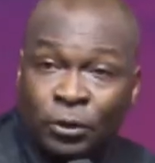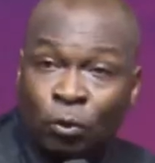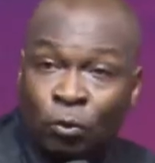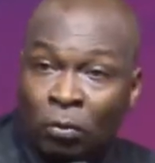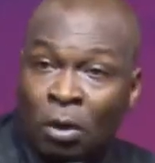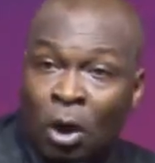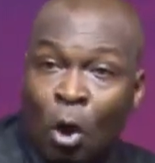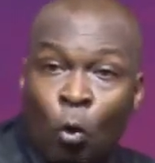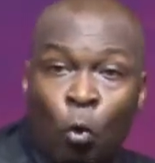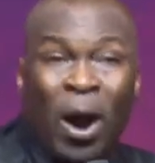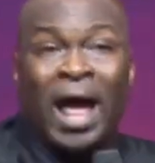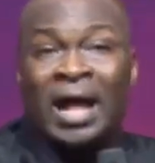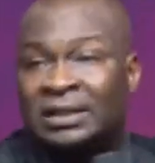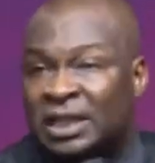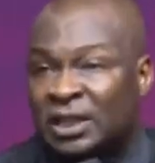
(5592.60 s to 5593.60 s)
you.
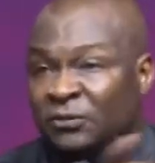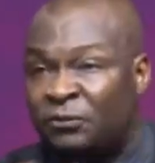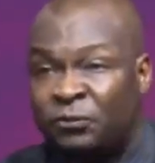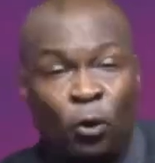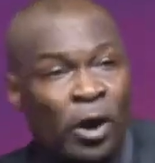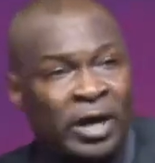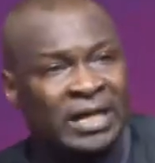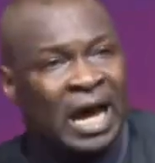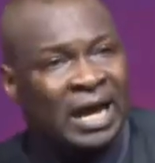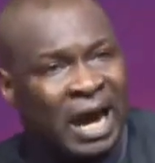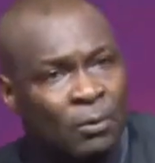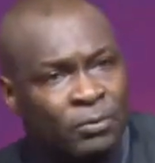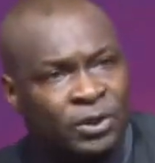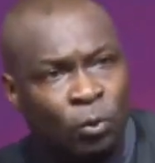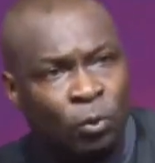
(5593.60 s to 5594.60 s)
Wealth is flowing
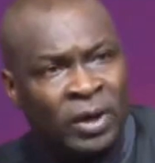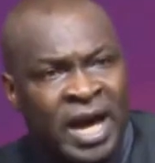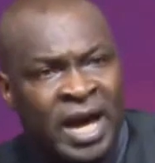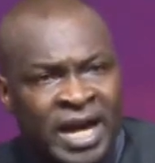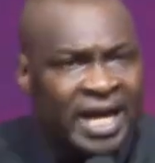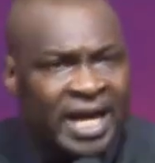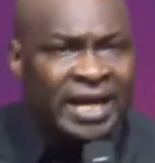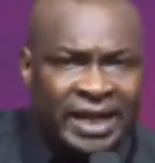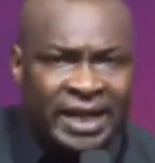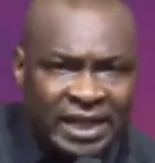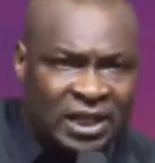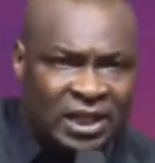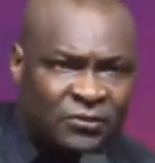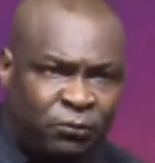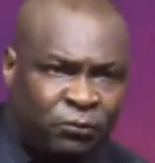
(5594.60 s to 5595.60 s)
around you. Increase
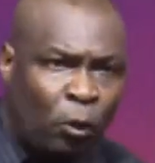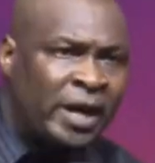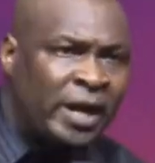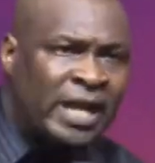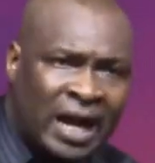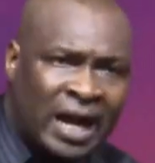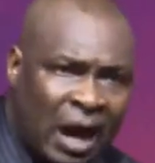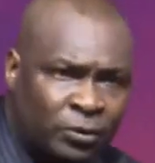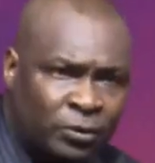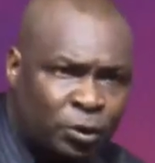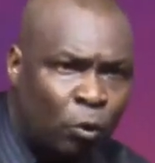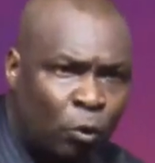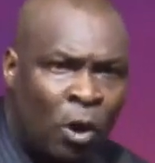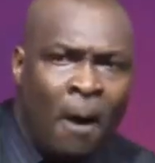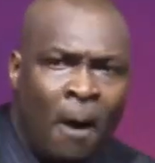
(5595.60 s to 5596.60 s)
is flowing around
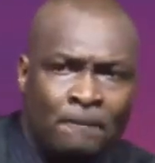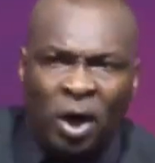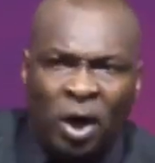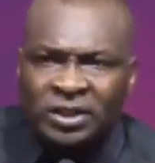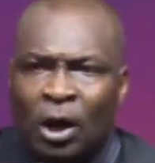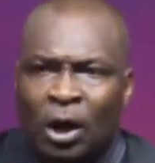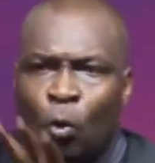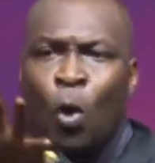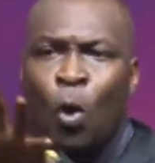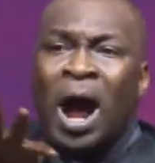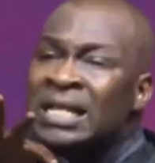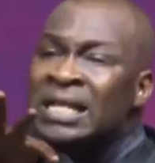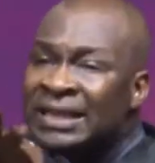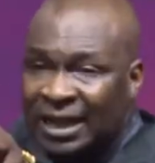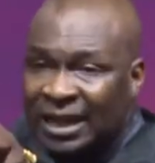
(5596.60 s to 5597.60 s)
you. But the
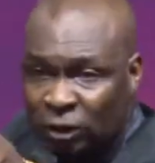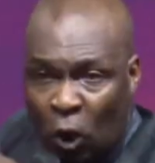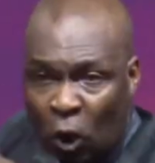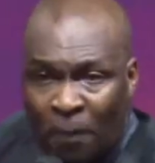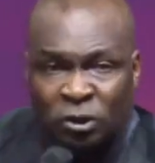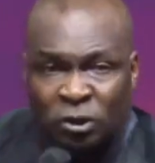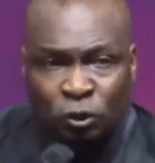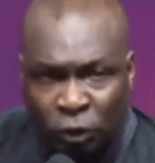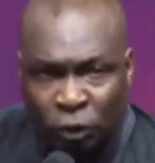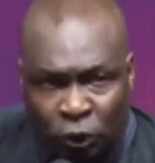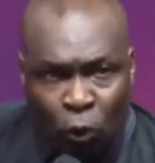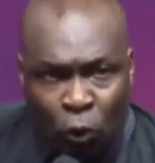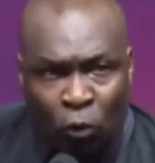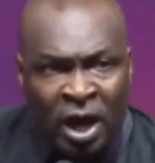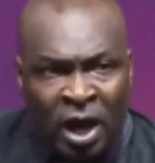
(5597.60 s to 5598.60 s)
one that comes to
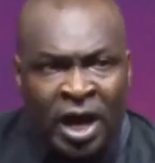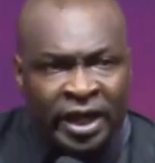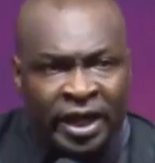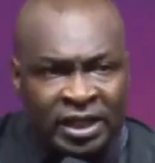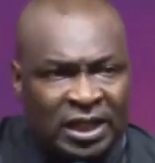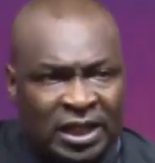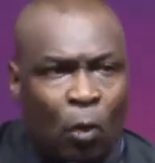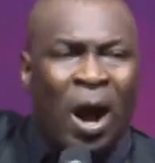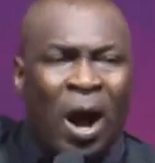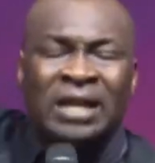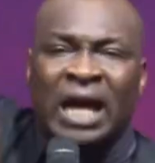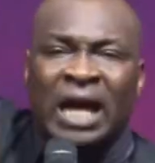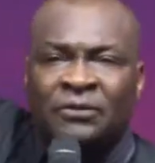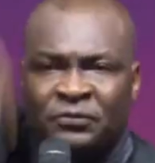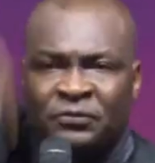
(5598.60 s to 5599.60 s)
you is the one
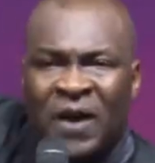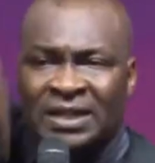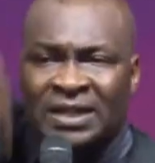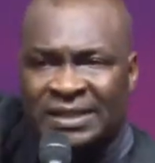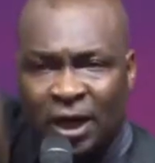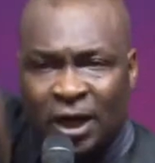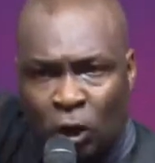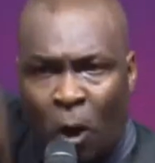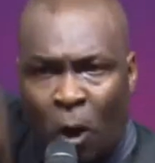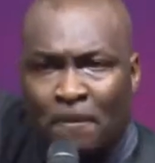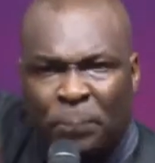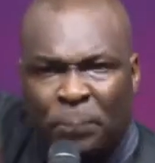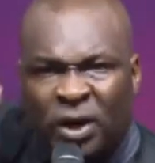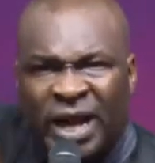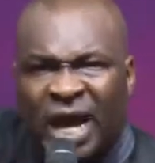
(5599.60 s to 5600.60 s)
that finds a
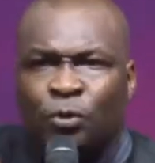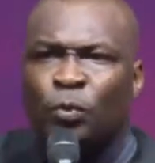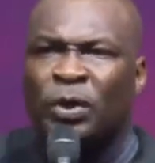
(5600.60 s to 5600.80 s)
component